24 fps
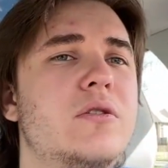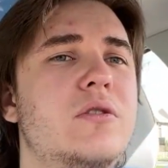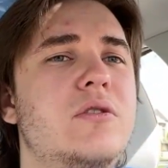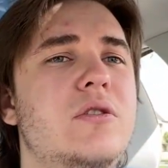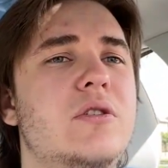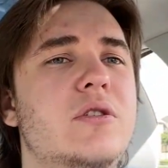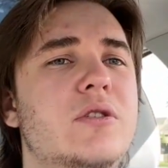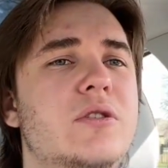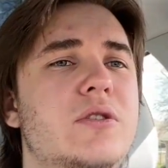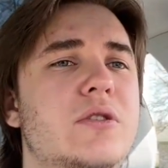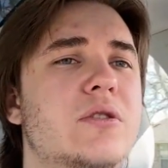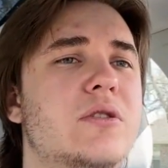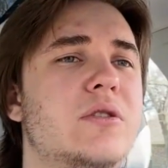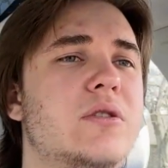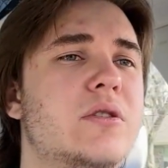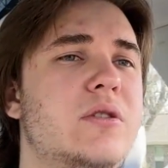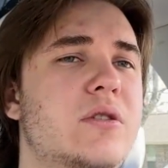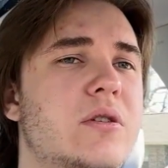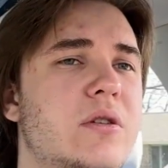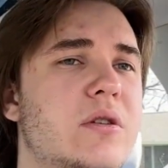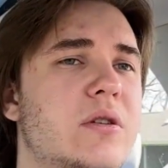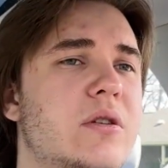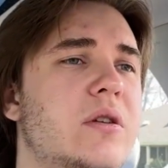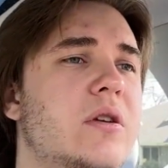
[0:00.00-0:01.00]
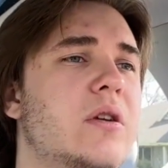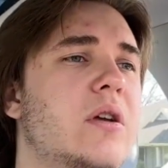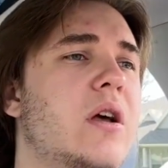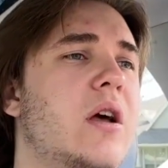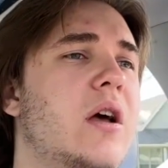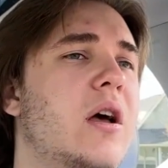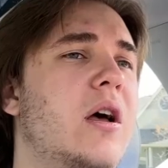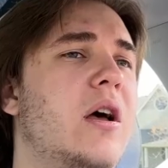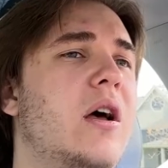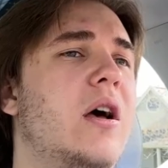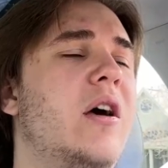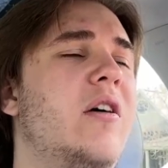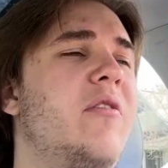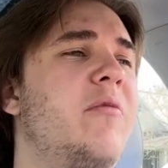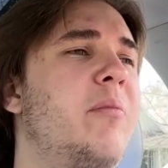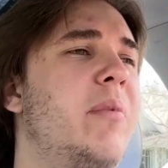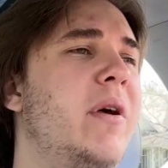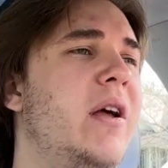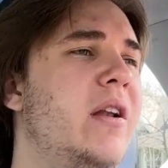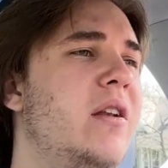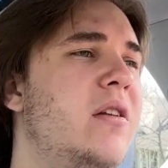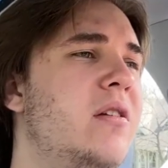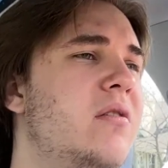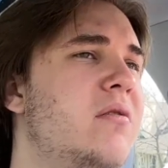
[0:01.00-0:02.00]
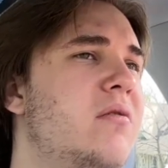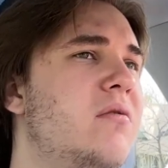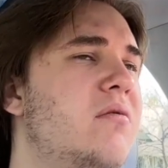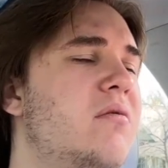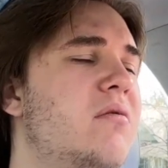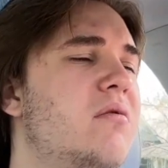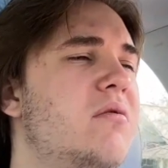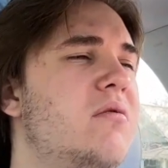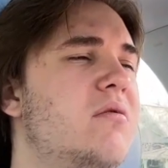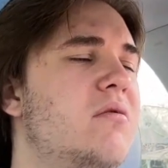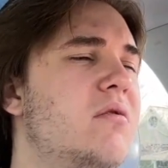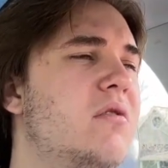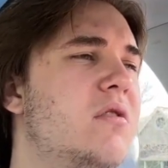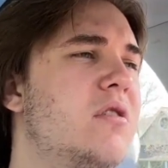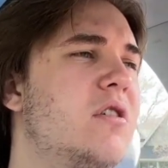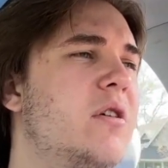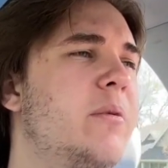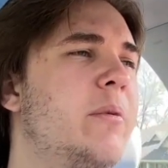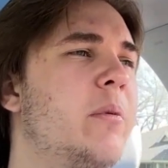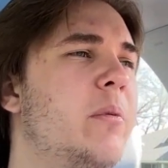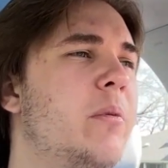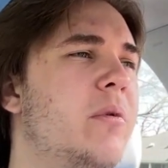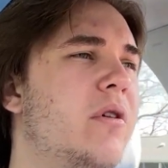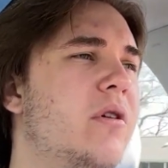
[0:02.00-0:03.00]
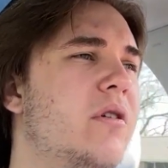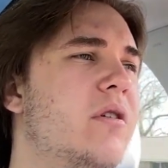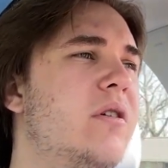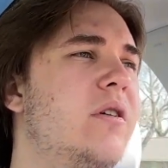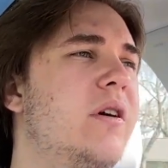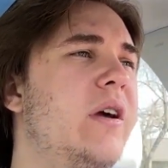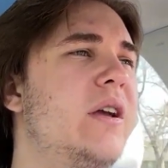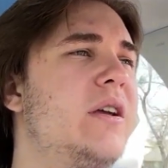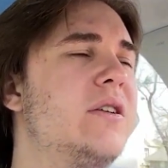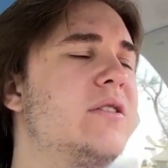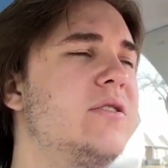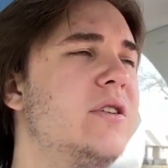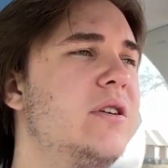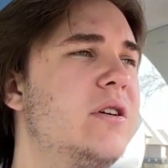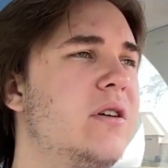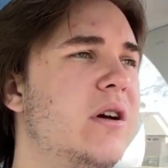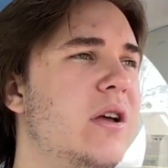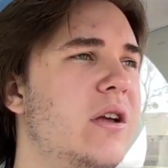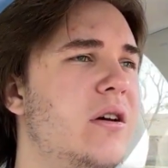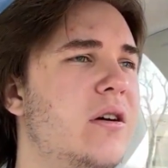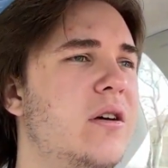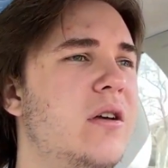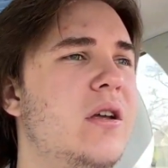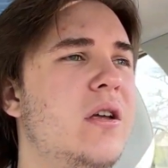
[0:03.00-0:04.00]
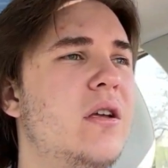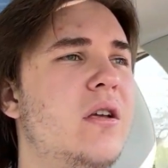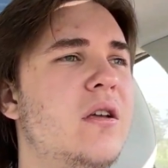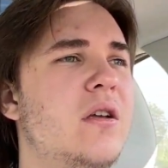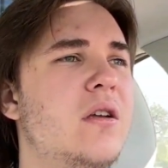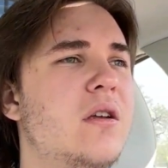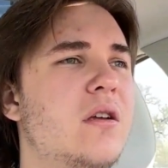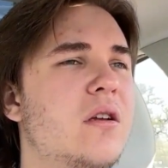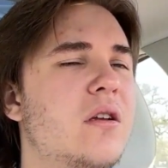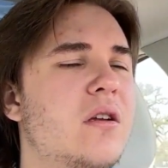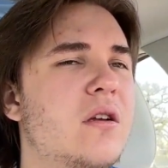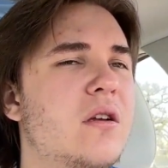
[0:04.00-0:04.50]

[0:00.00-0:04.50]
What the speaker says: Just, I've been a little bit more lazy lately.